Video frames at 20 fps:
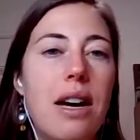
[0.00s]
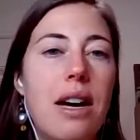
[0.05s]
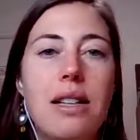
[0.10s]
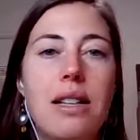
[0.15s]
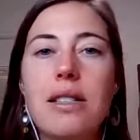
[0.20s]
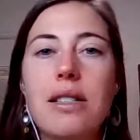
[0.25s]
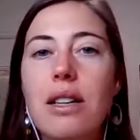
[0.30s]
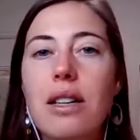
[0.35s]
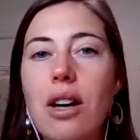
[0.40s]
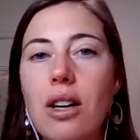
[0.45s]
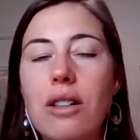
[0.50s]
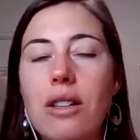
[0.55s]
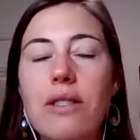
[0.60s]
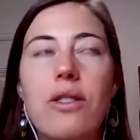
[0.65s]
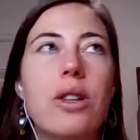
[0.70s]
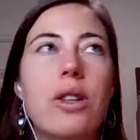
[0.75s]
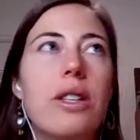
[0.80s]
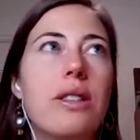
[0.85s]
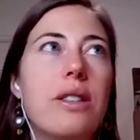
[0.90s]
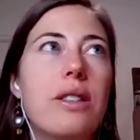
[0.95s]
nuts and
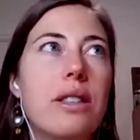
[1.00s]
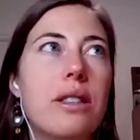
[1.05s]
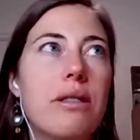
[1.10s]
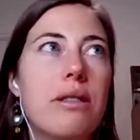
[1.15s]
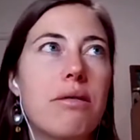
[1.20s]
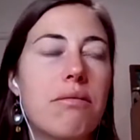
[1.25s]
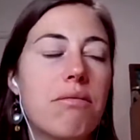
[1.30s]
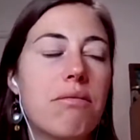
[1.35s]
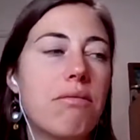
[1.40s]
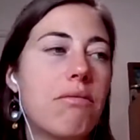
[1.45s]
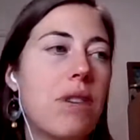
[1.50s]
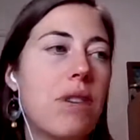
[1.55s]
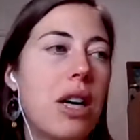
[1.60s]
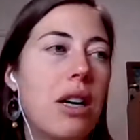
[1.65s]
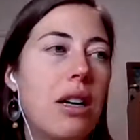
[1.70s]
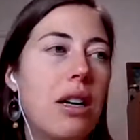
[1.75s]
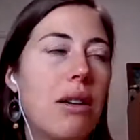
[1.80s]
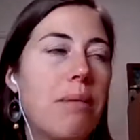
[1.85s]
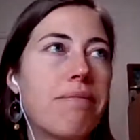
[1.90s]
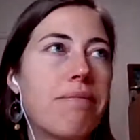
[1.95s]
olive oil and
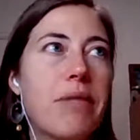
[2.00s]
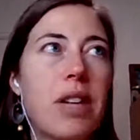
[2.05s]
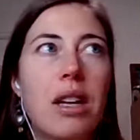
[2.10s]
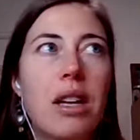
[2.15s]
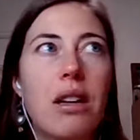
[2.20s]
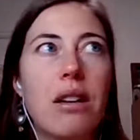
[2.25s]
um,